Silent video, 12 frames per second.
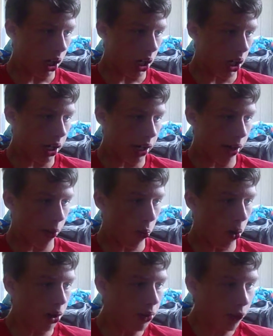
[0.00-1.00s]
Alright.
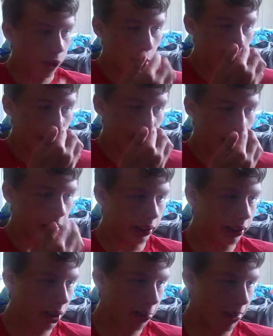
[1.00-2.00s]
One from
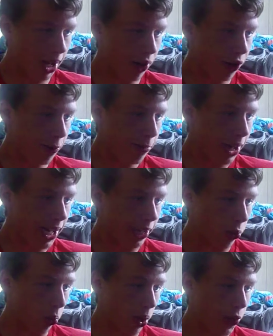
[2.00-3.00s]
Commander
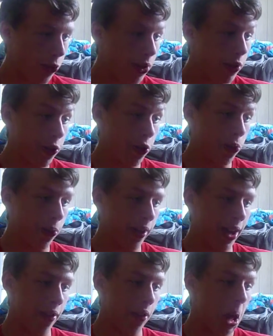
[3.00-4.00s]
Mike 132
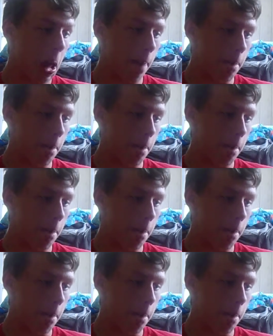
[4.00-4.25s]
says,